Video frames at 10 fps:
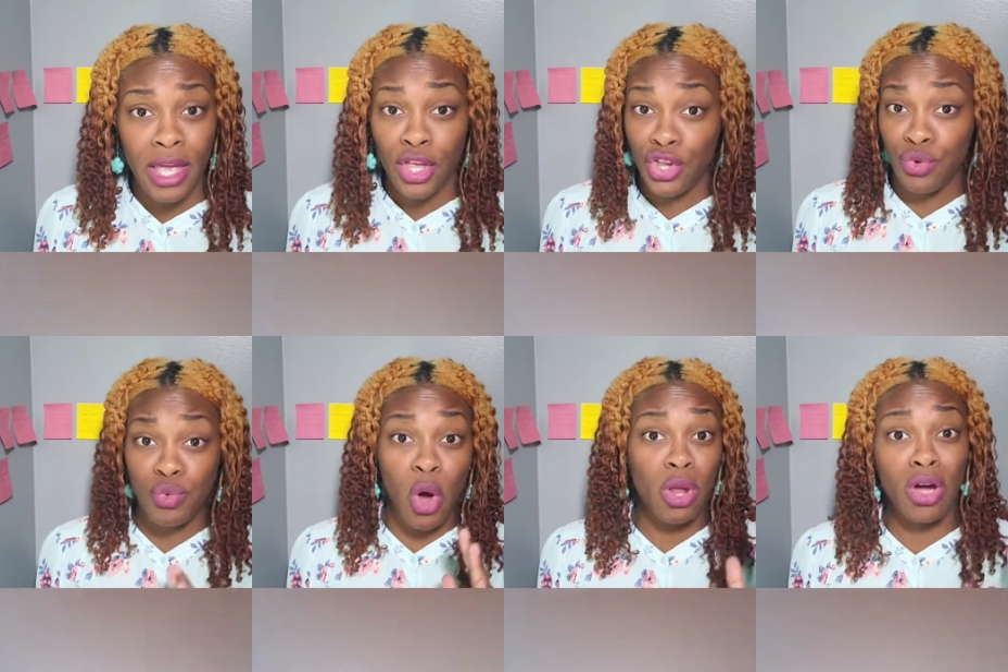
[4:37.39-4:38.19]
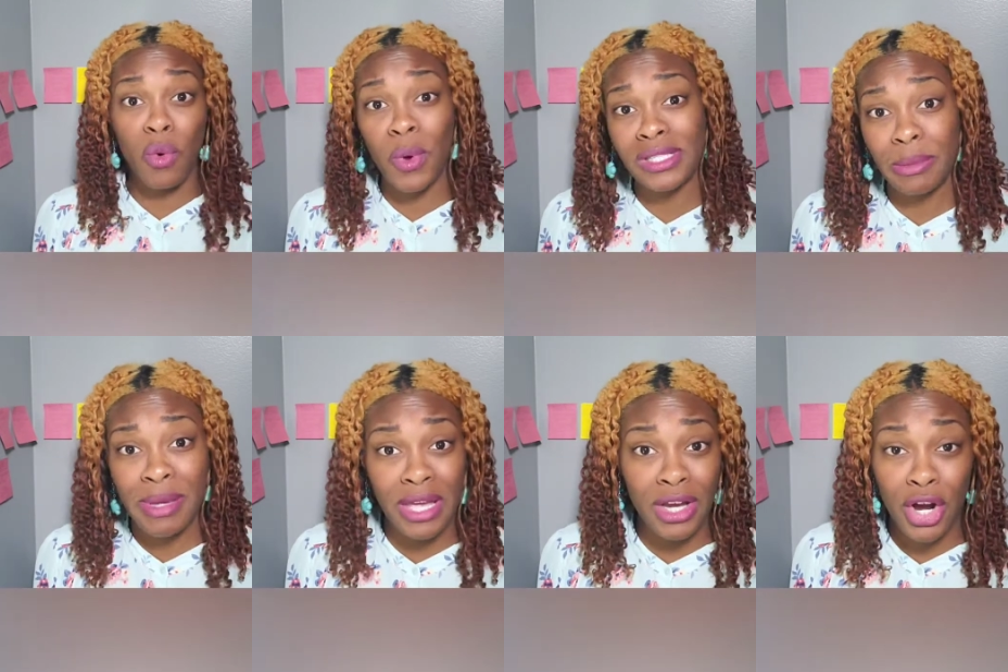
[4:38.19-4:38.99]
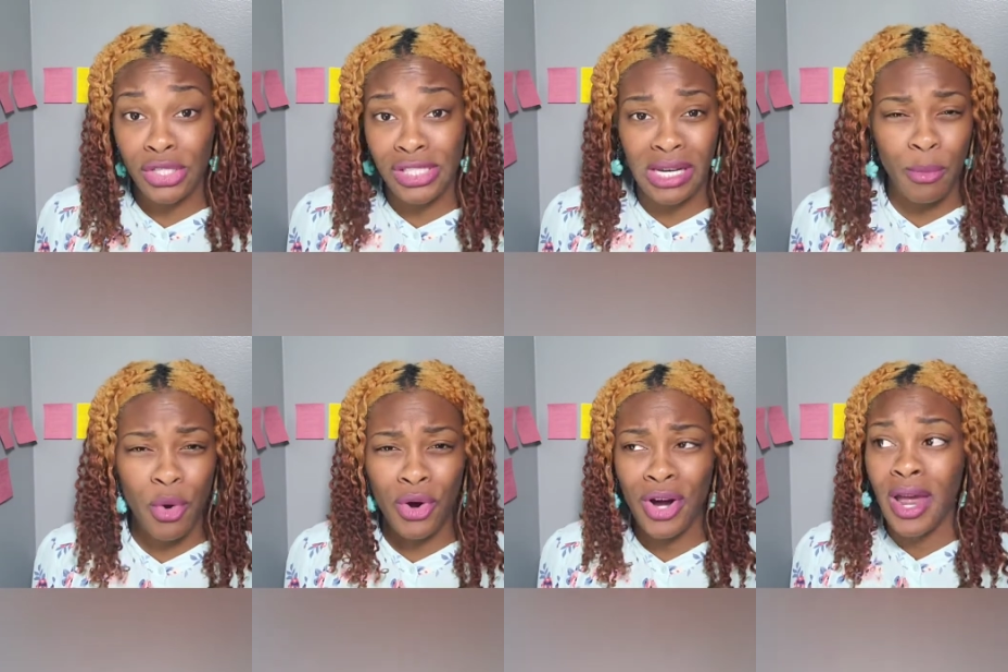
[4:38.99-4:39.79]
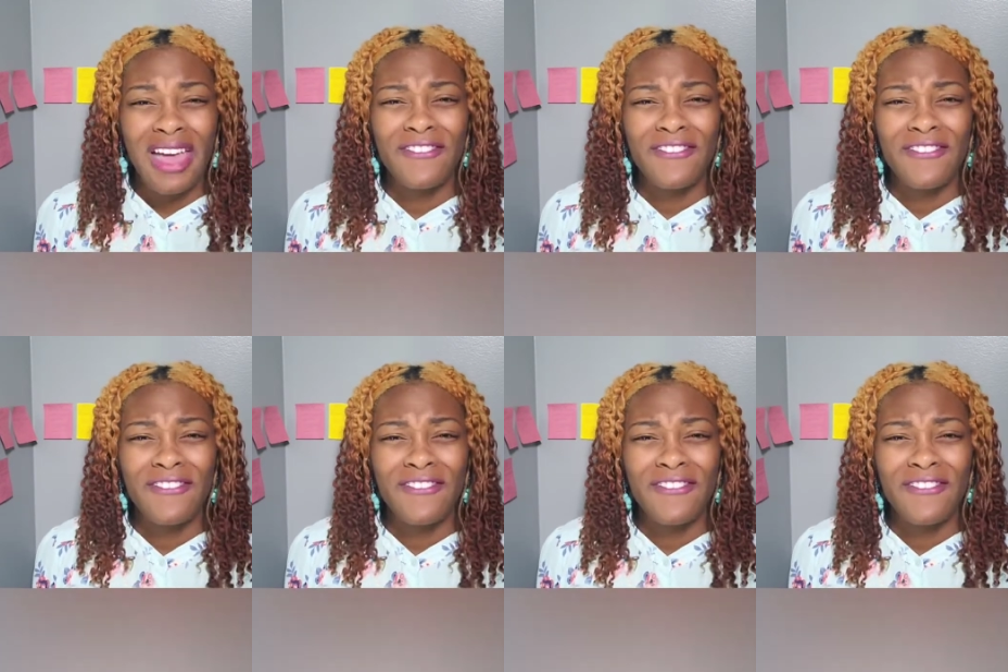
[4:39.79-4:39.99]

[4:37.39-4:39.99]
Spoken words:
You no longer want to be a nurse anymore.